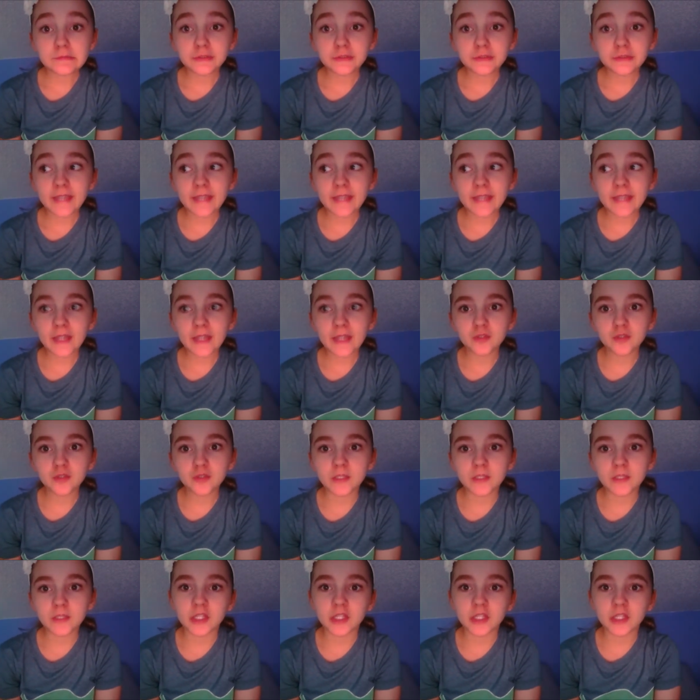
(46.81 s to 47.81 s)
can't do
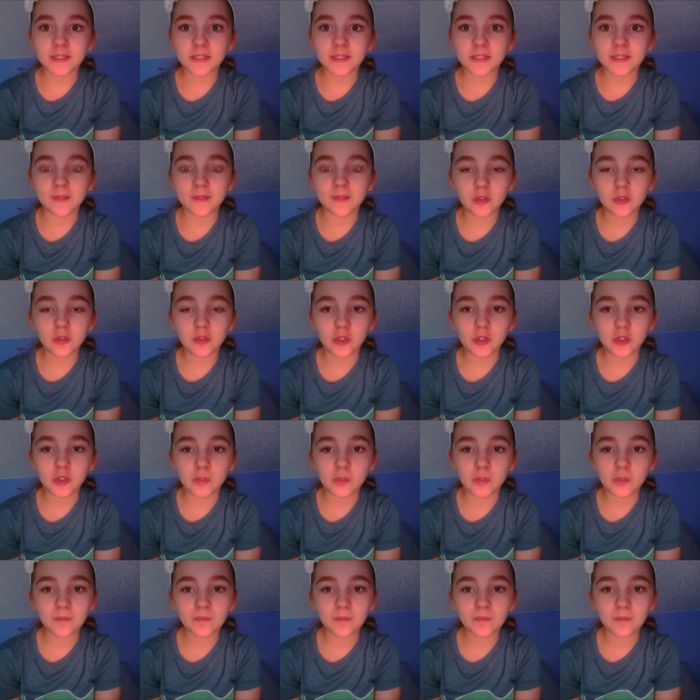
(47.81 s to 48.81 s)
much on the computer
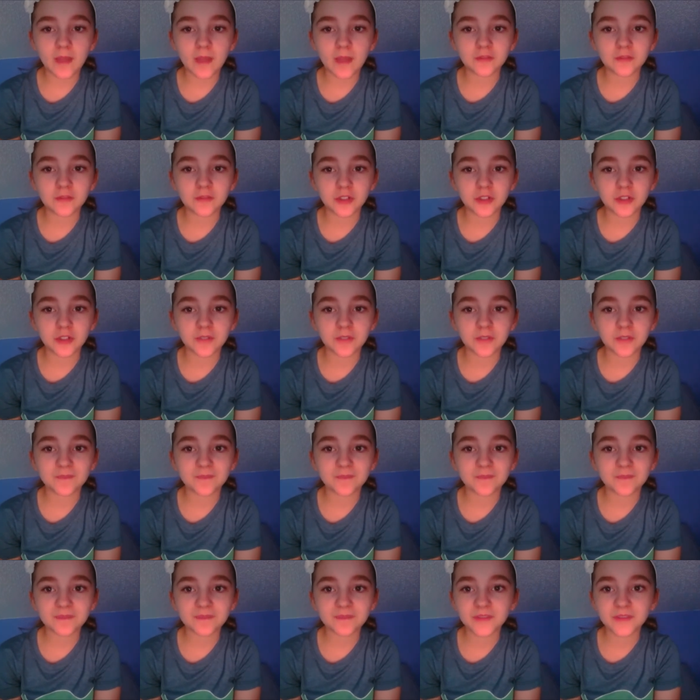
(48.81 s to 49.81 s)
after
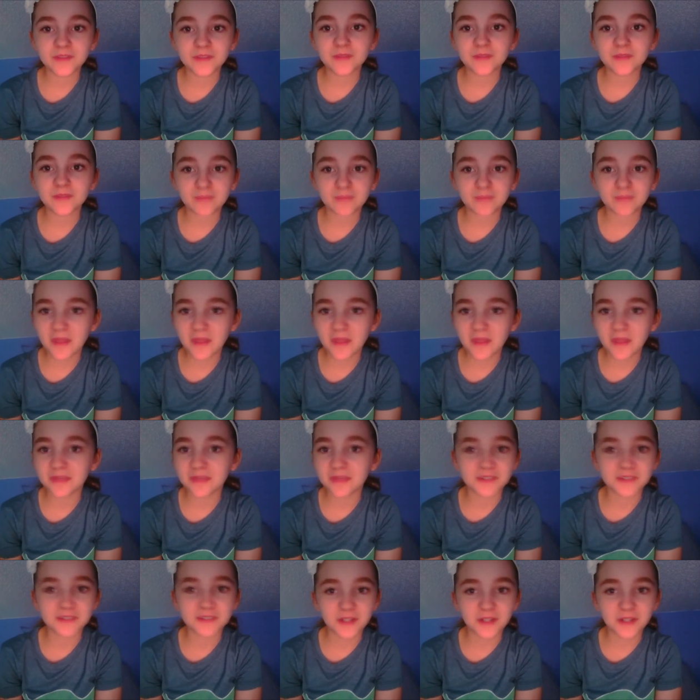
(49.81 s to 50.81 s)
a month or
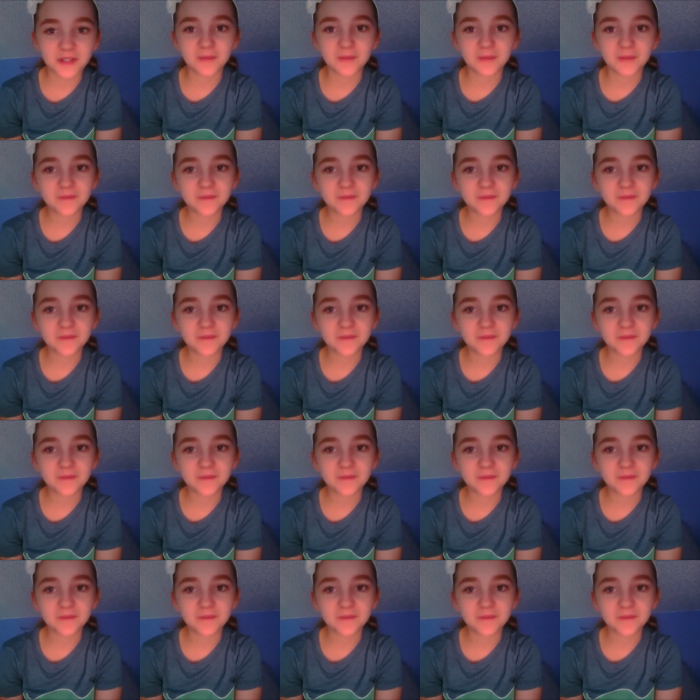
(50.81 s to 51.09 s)
so.